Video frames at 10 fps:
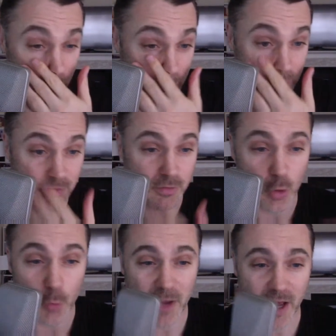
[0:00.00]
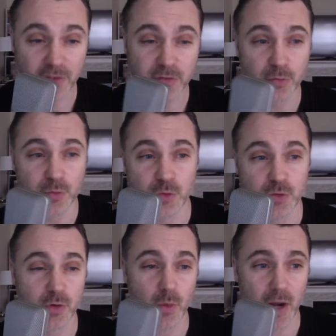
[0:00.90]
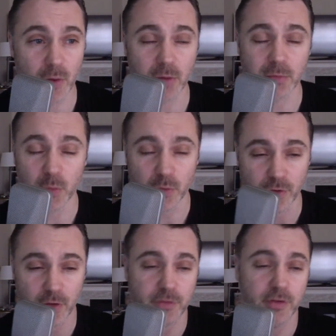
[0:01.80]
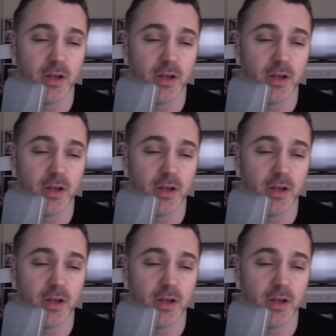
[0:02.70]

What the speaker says: which is no past, no future, no outcome, no results.